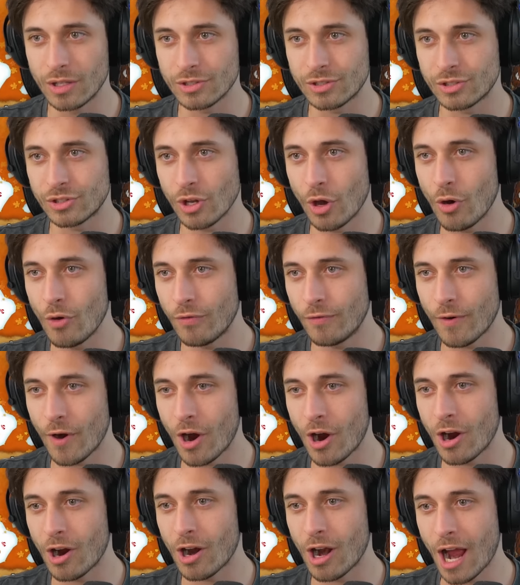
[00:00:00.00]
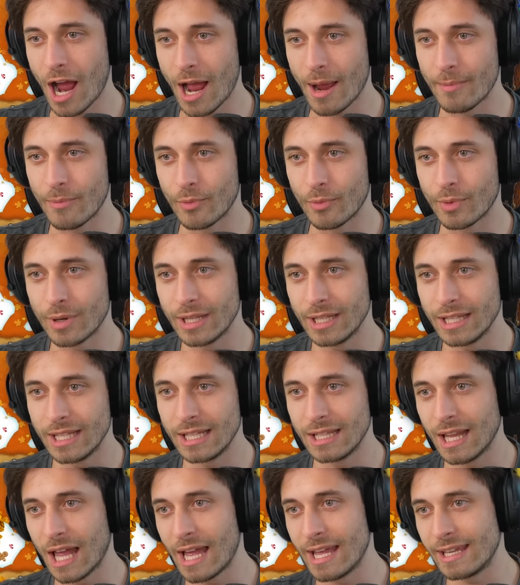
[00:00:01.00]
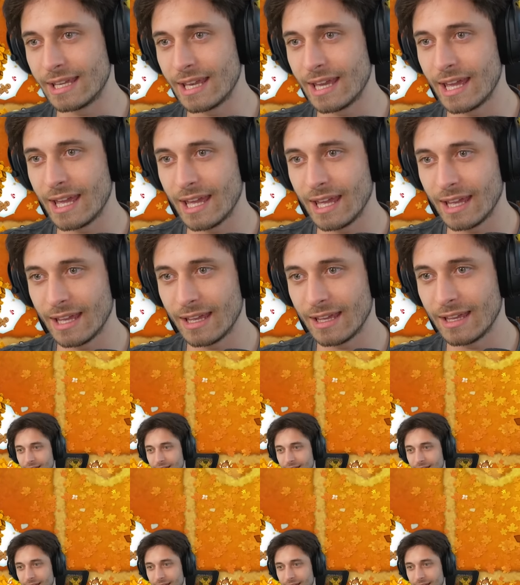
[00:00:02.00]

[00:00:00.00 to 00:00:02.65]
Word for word: so far I'm really liking,